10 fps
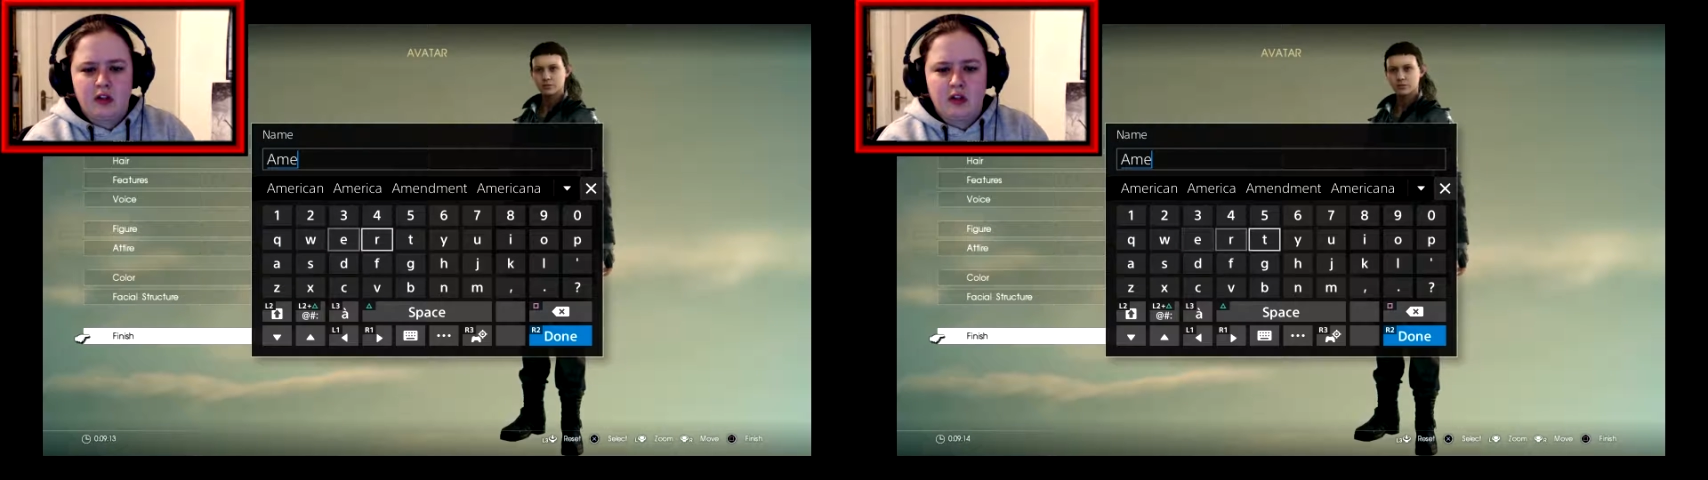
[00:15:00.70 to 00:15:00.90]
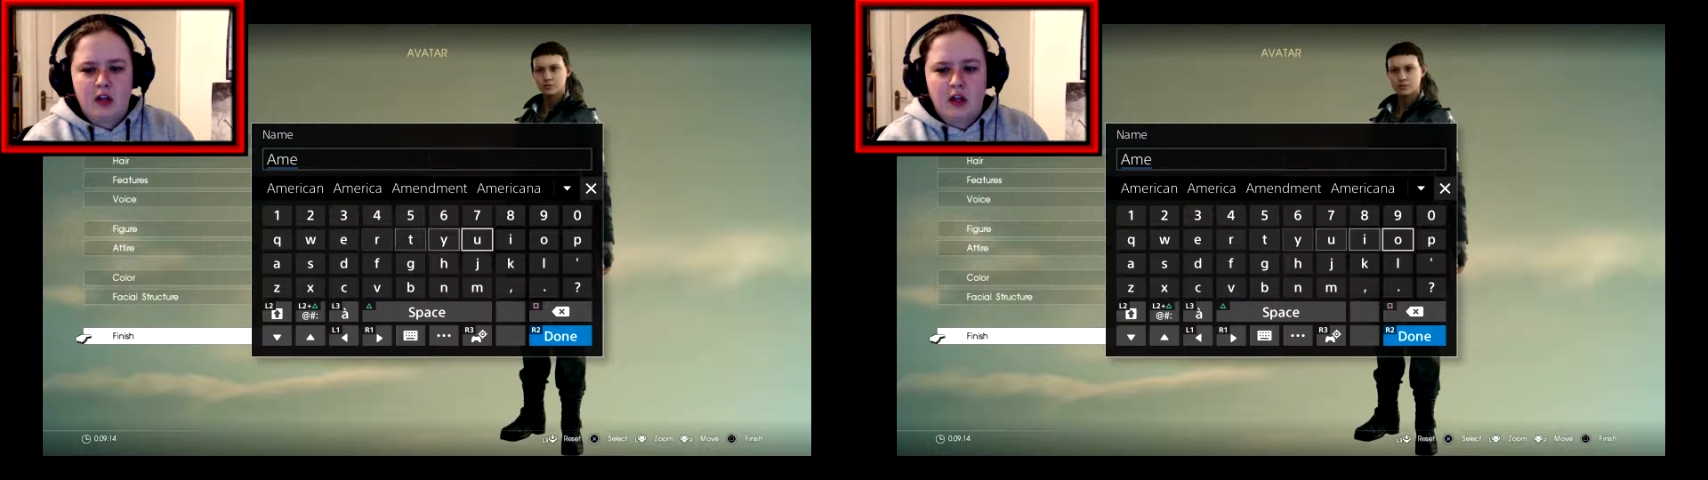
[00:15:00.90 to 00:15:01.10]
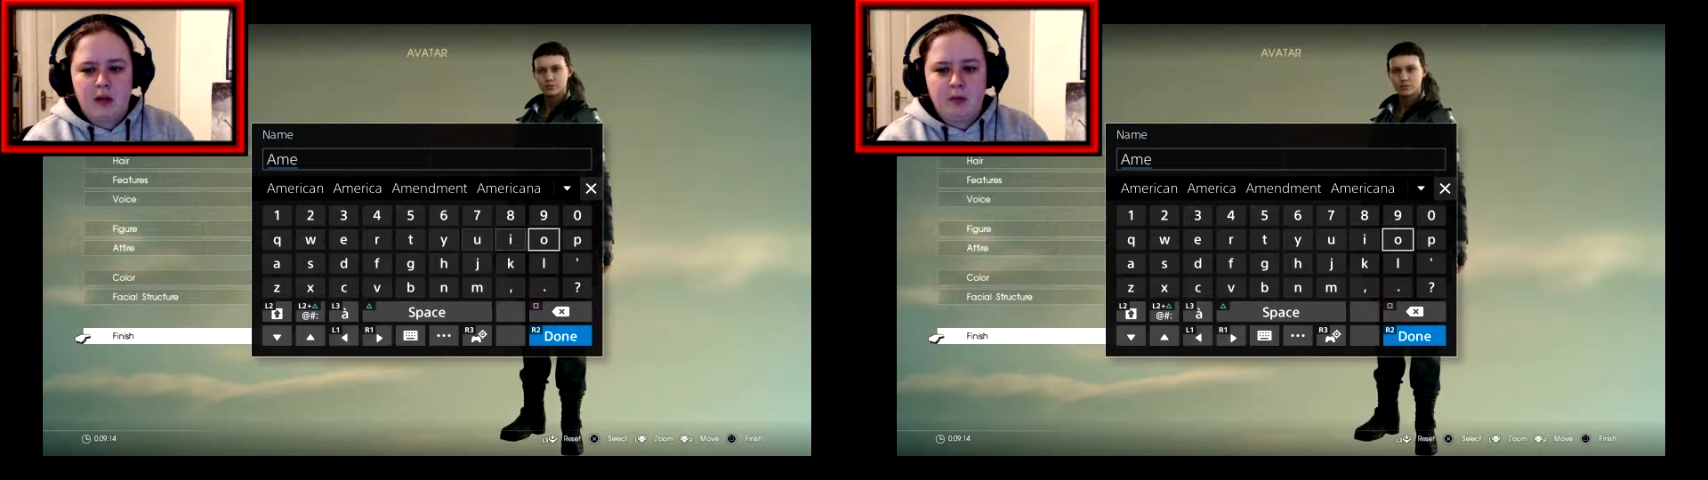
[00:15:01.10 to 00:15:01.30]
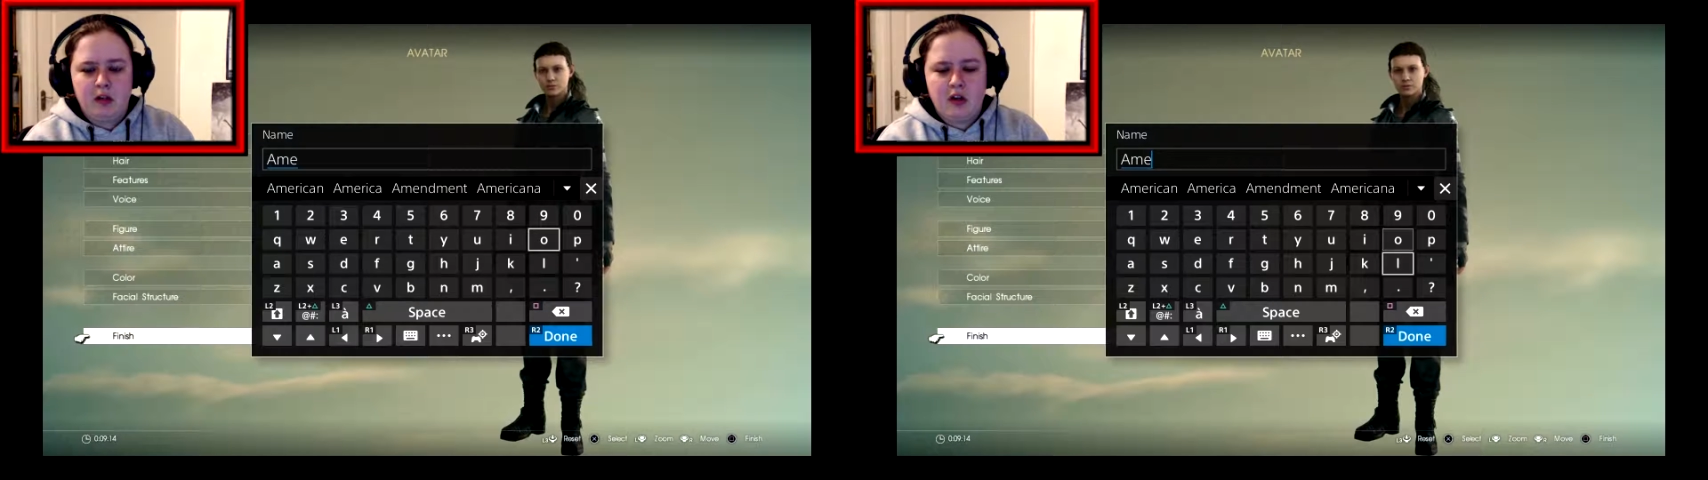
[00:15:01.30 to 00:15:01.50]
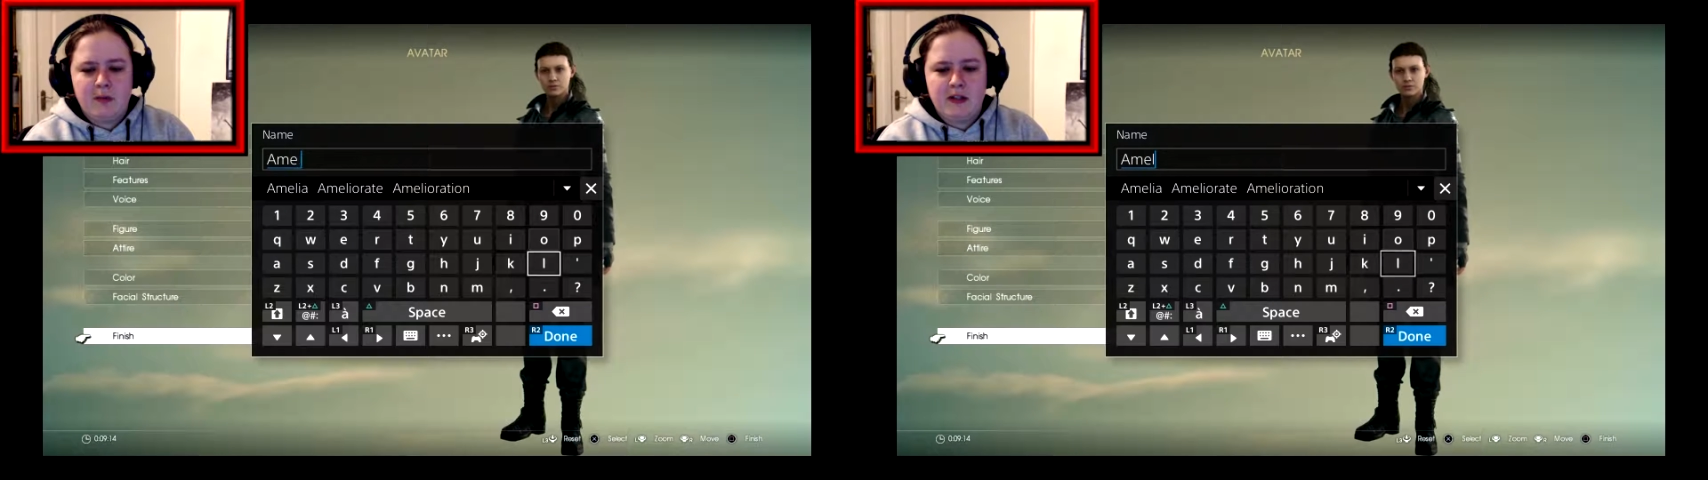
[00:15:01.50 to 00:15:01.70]
I'm going
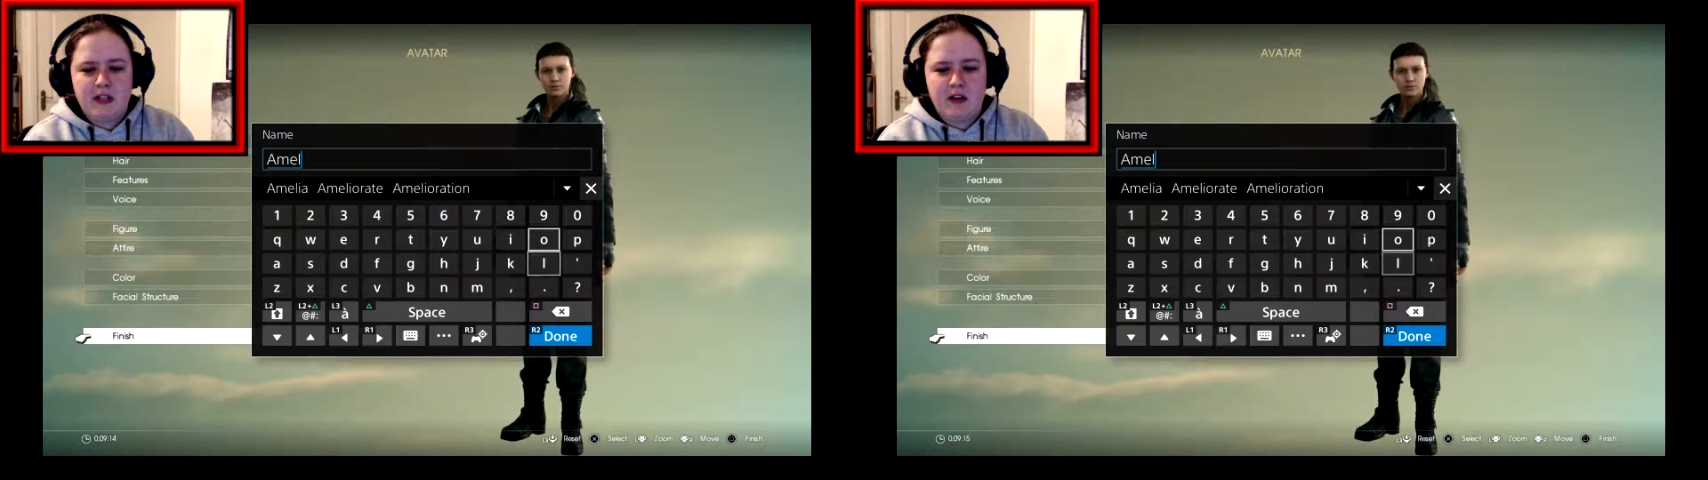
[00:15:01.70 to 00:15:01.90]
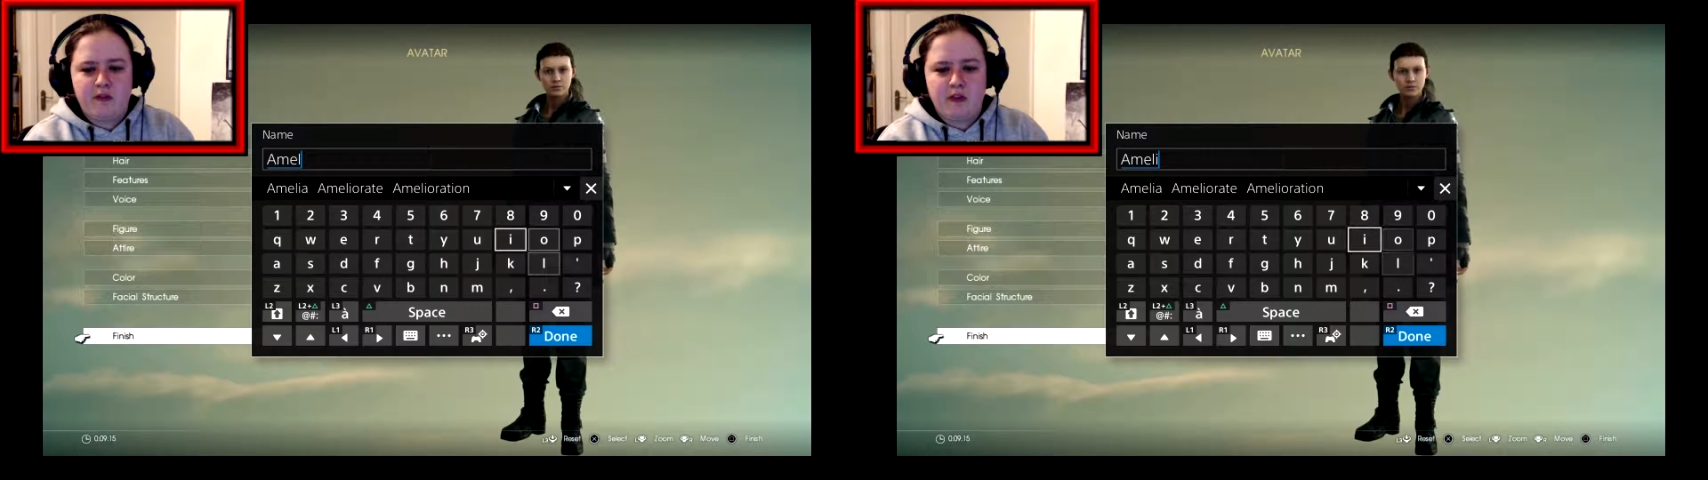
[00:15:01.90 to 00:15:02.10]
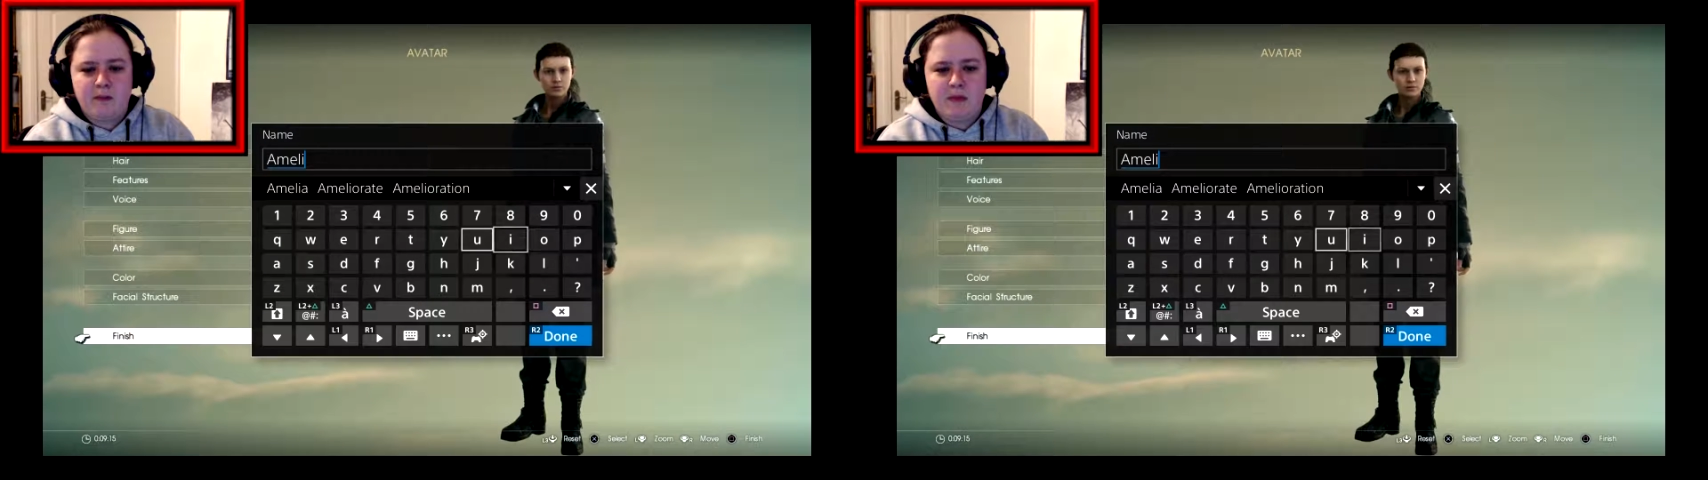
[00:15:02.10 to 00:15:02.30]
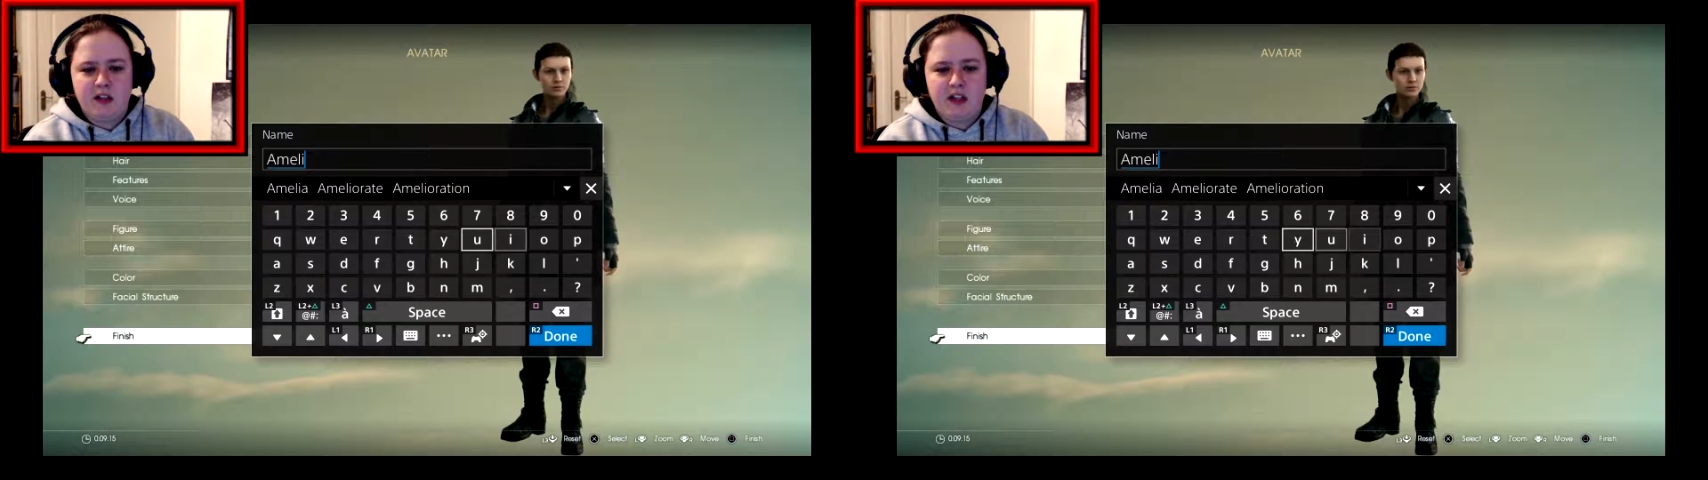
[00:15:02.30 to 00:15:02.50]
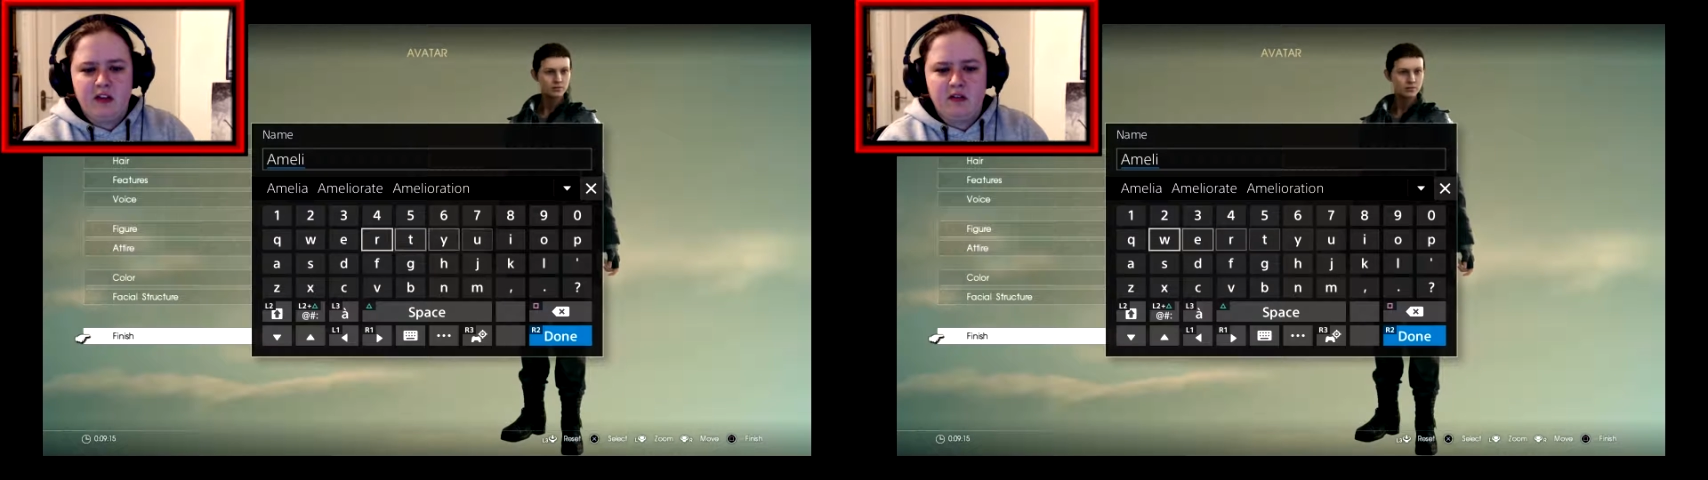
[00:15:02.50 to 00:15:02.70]
to call myself
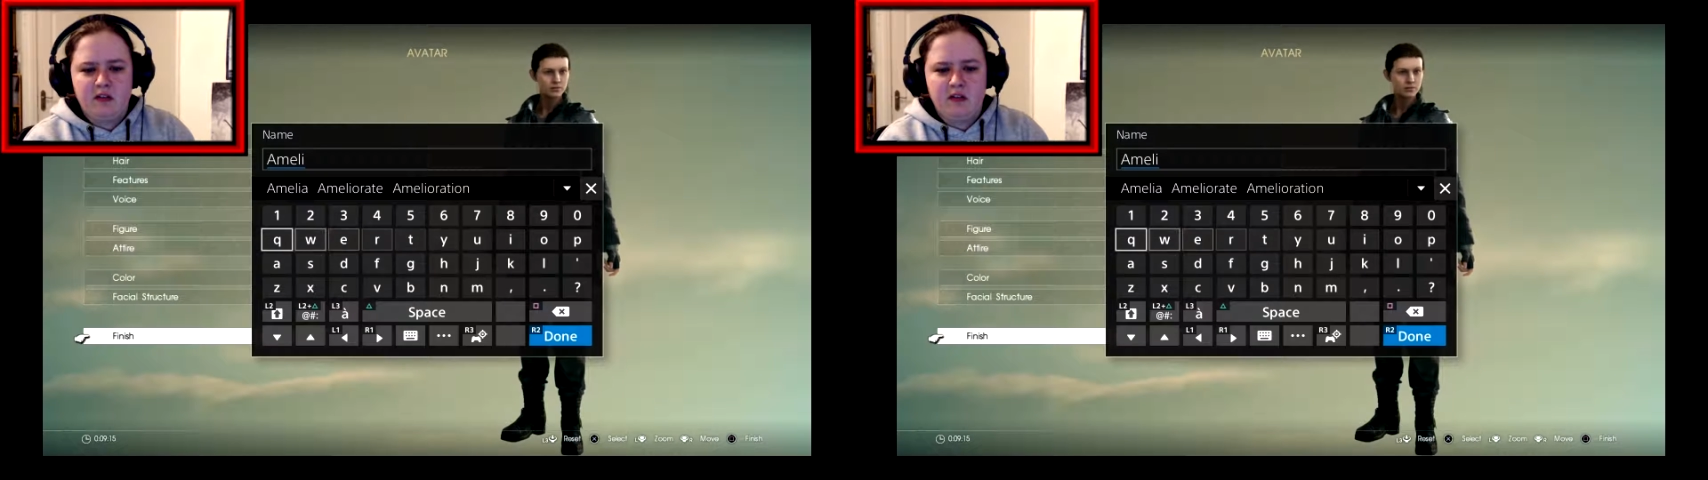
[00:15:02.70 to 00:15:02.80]
Amelia.